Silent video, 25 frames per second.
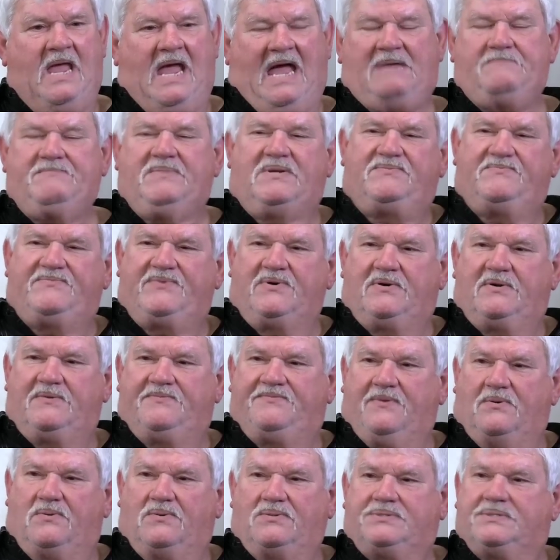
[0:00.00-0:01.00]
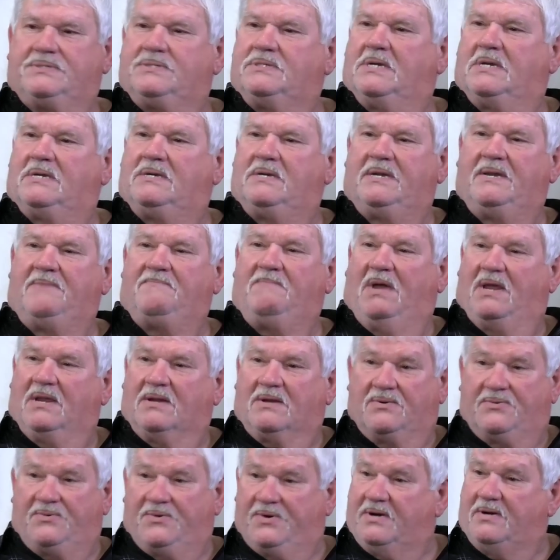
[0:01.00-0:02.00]
I've been very fortunate in my
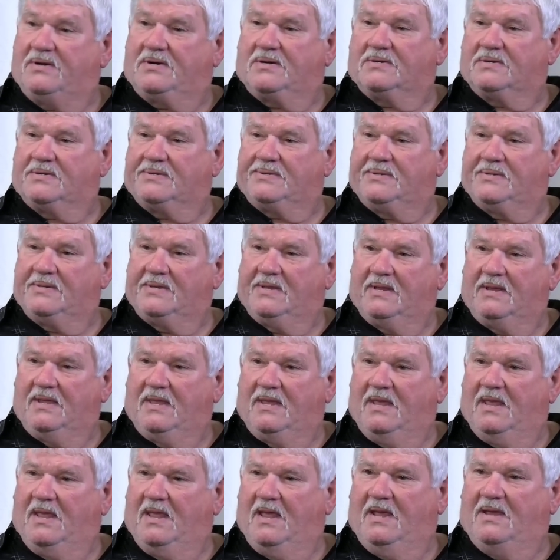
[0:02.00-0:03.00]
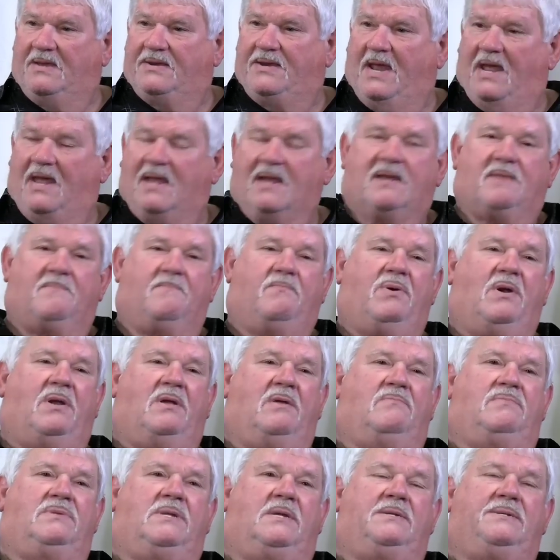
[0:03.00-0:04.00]
career that I can
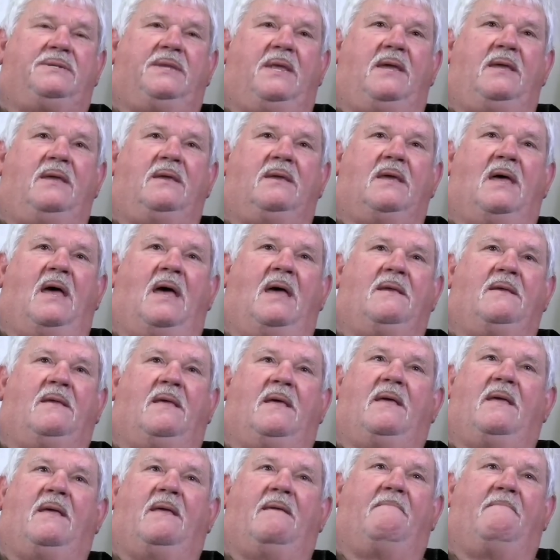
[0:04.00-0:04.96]
probably name, I